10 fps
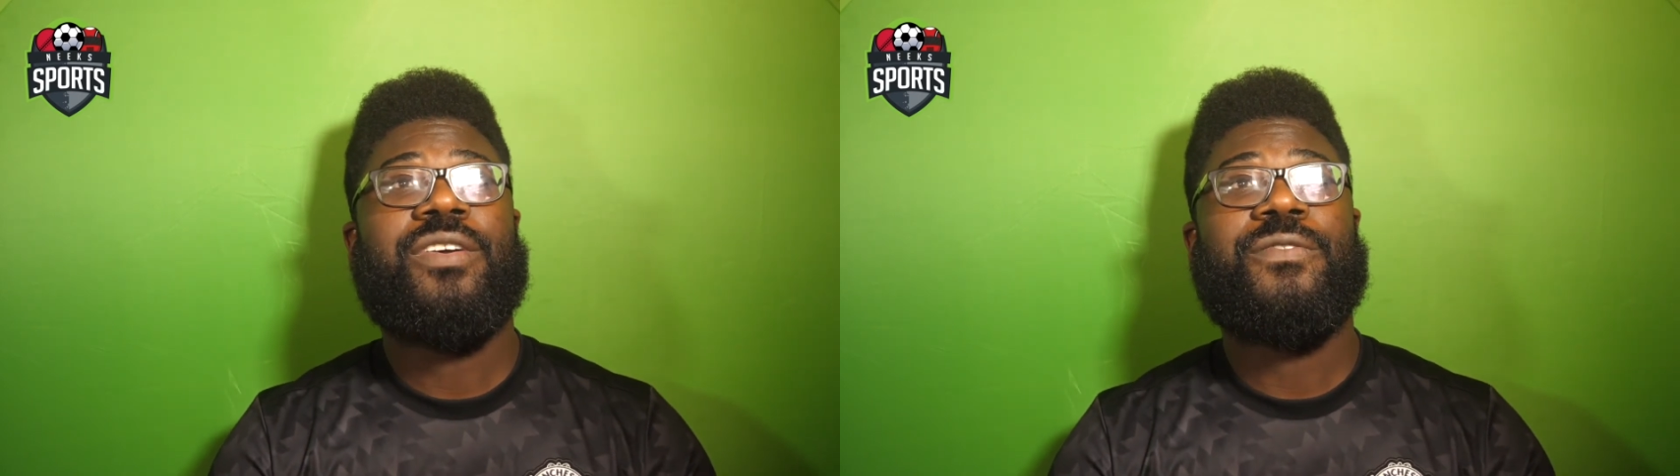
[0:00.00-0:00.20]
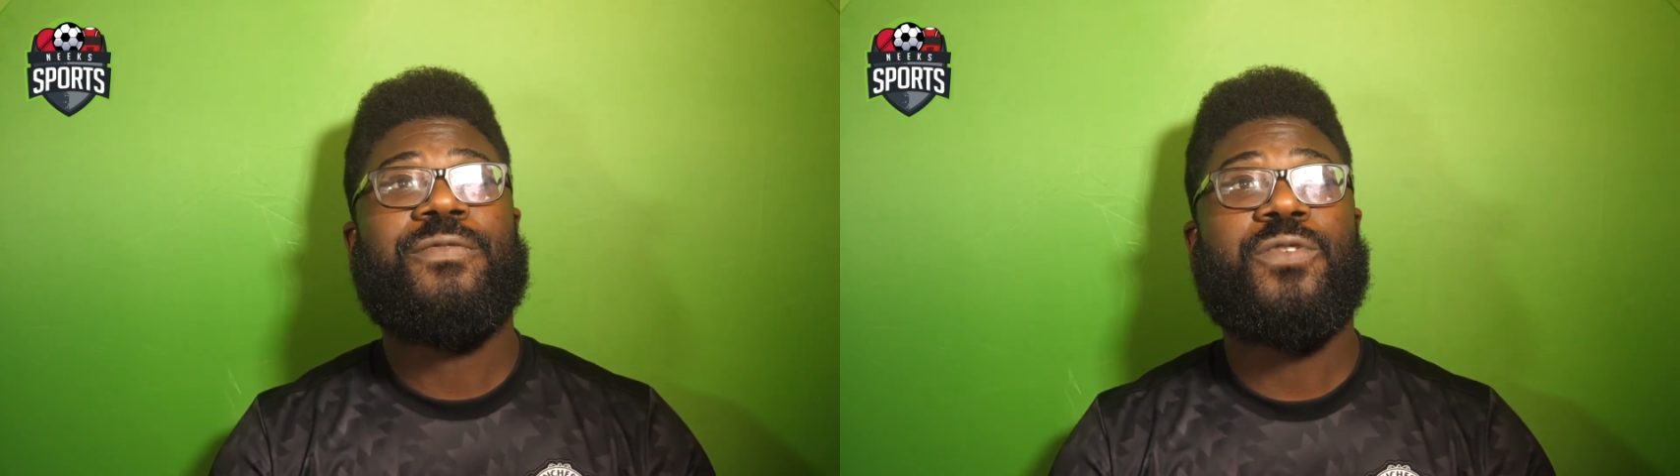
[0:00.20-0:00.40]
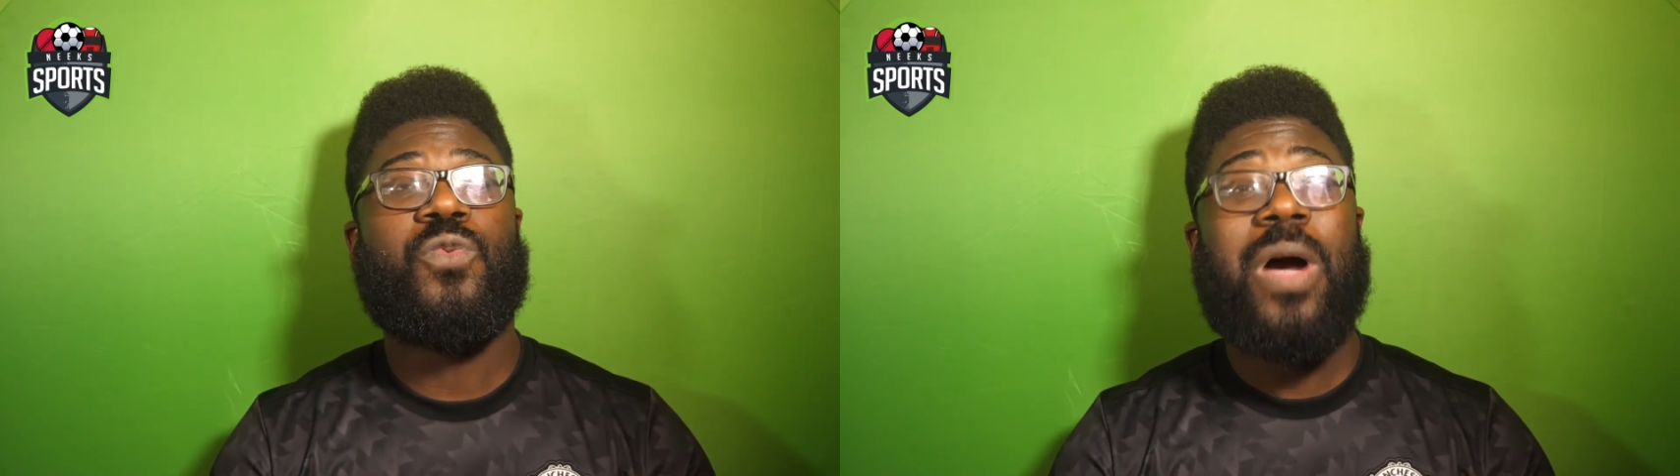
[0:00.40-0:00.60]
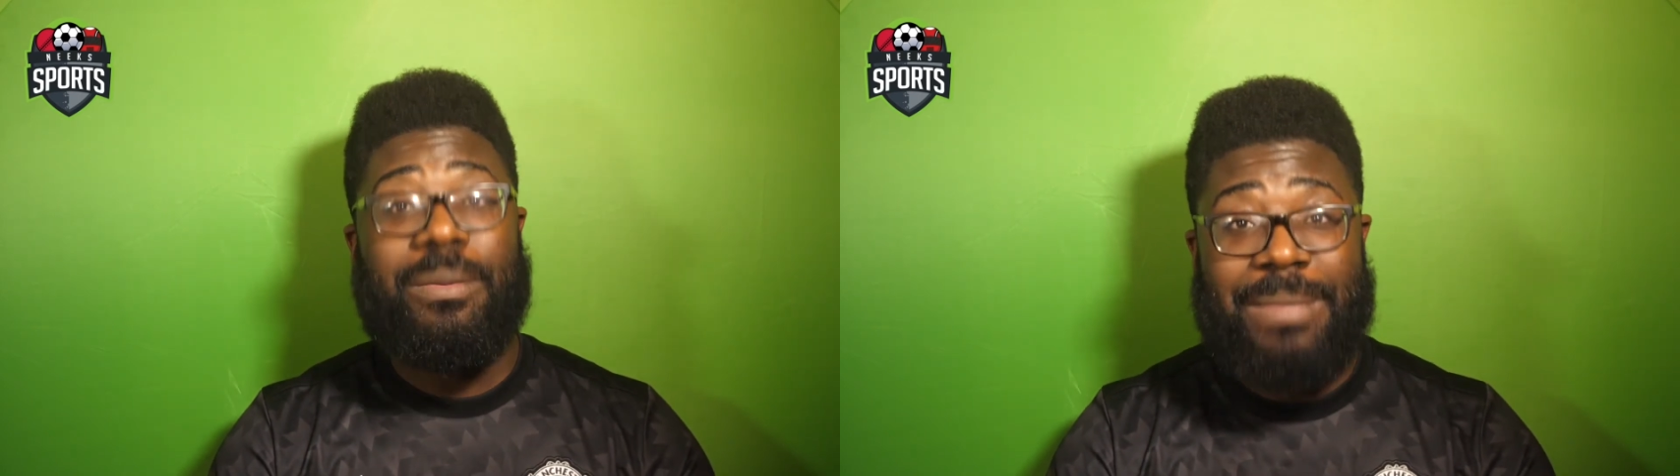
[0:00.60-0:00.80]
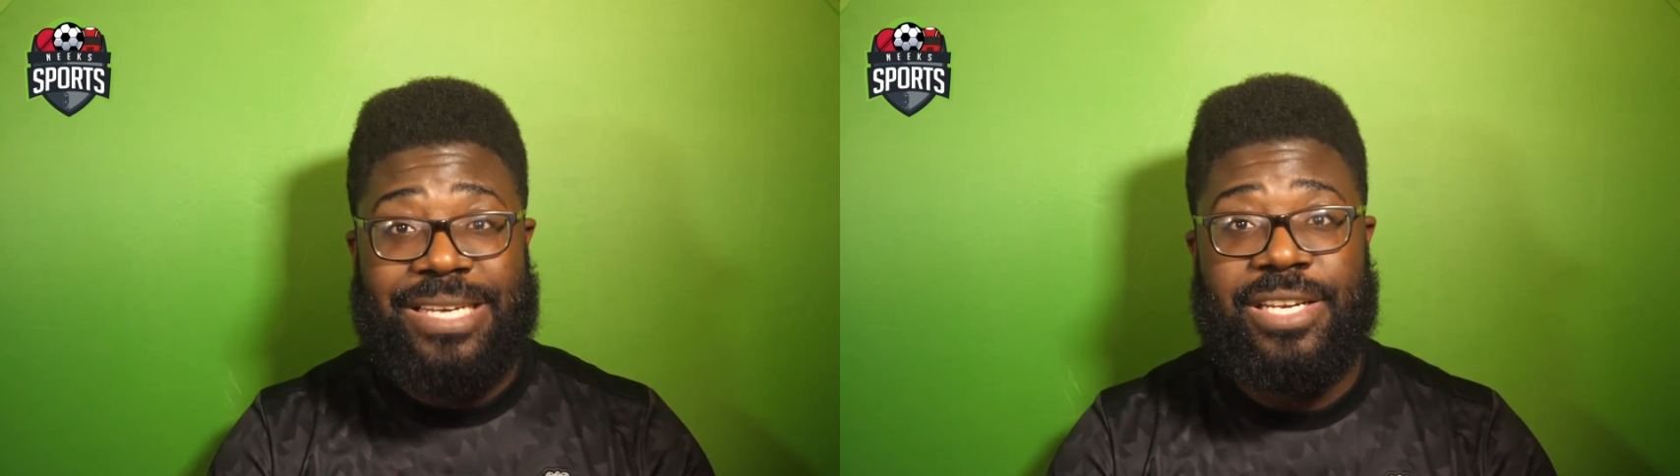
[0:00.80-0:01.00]
through
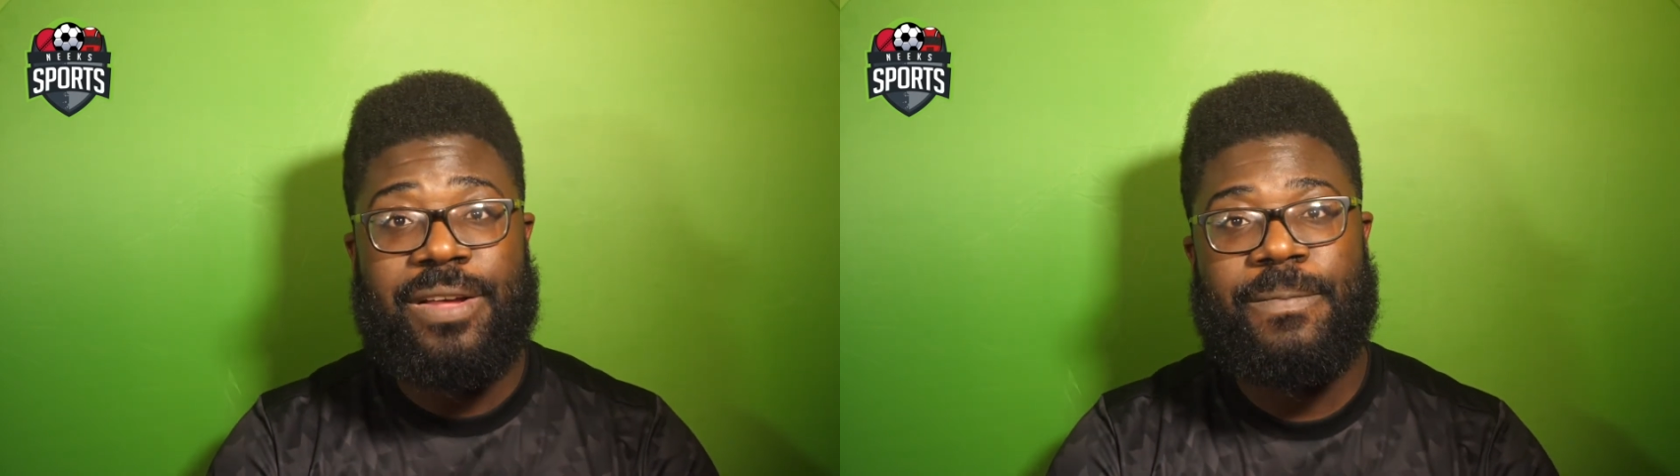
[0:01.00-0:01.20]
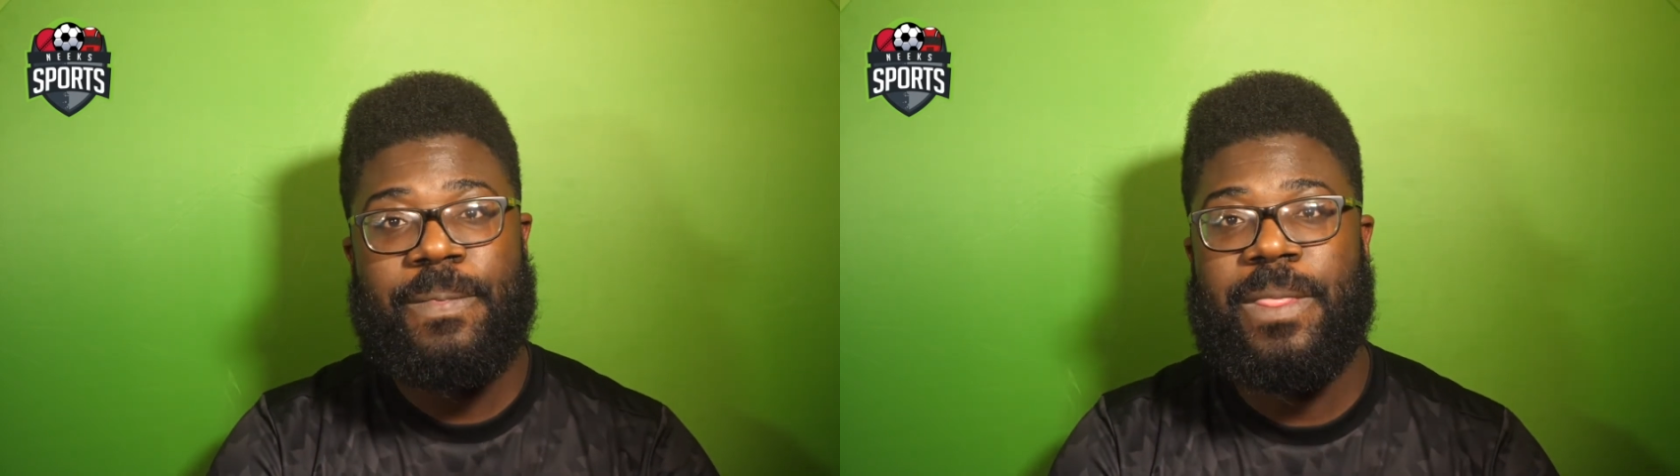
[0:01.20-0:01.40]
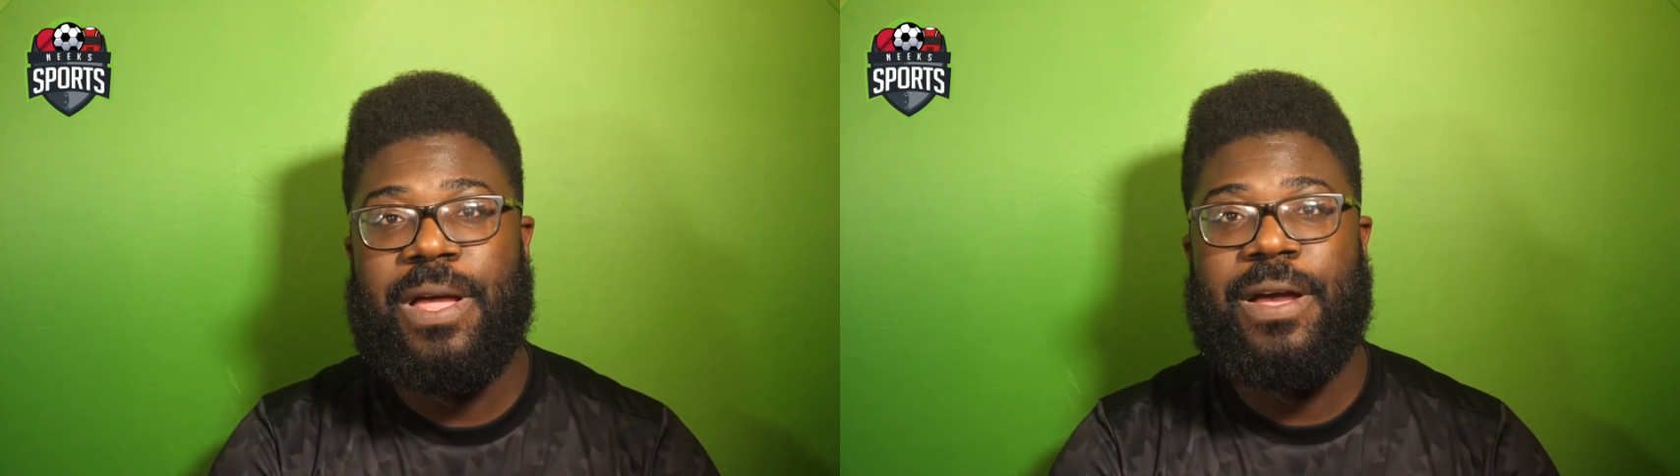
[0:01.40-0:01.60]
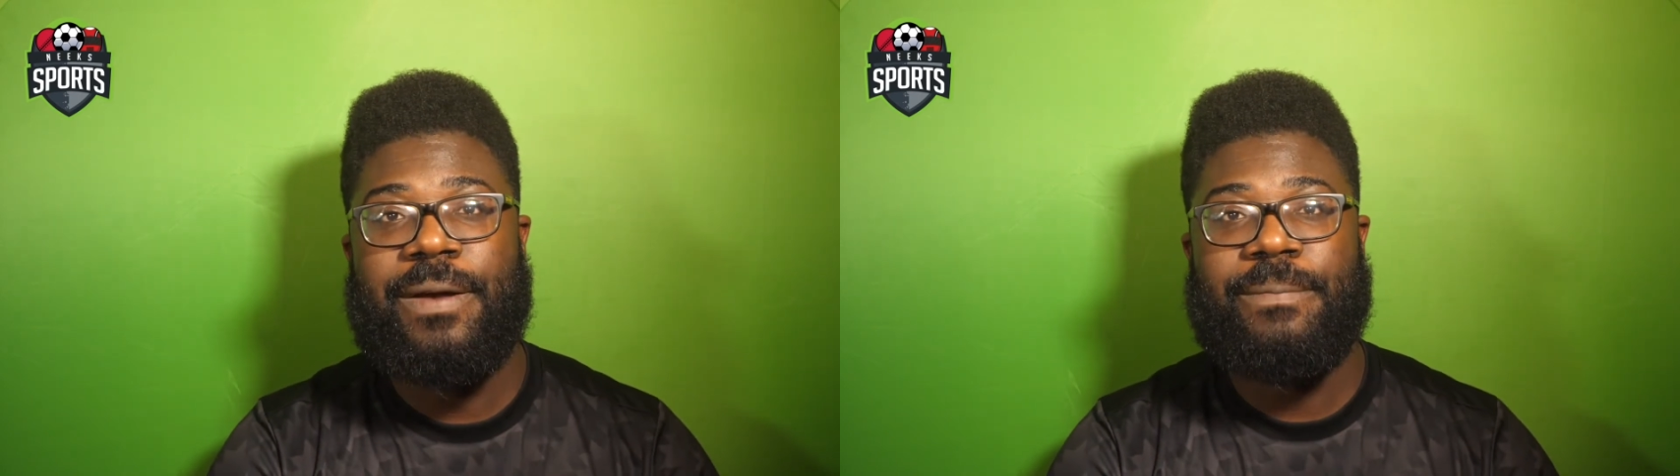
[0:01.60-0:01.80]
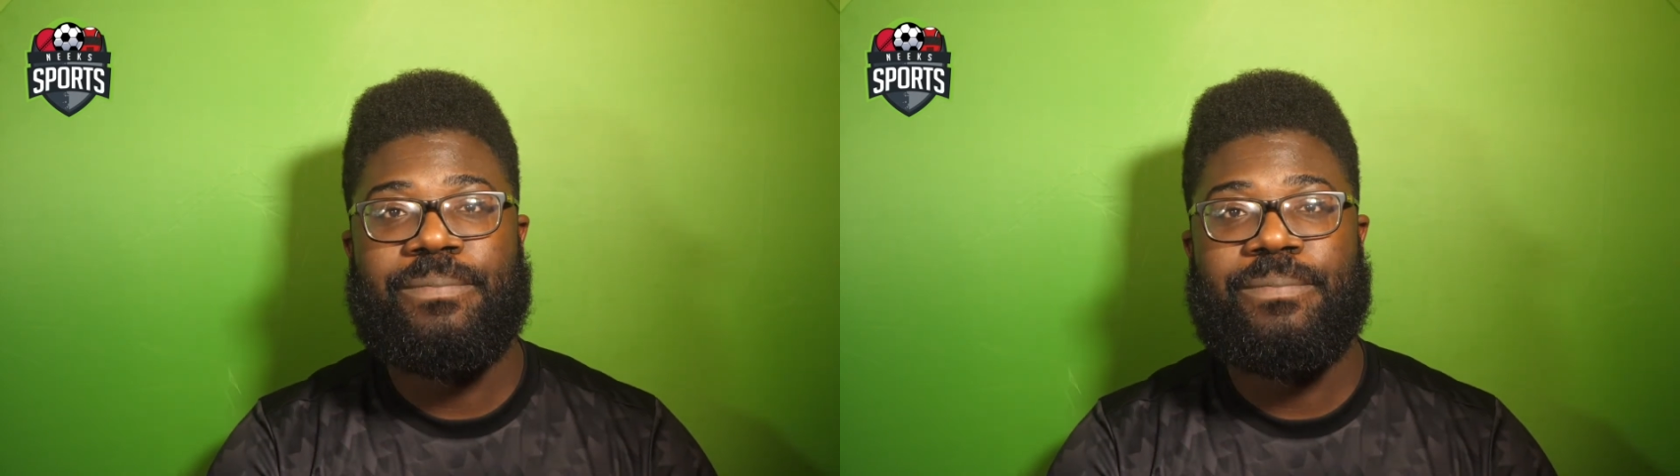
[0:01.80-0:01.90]
Juan Mata. A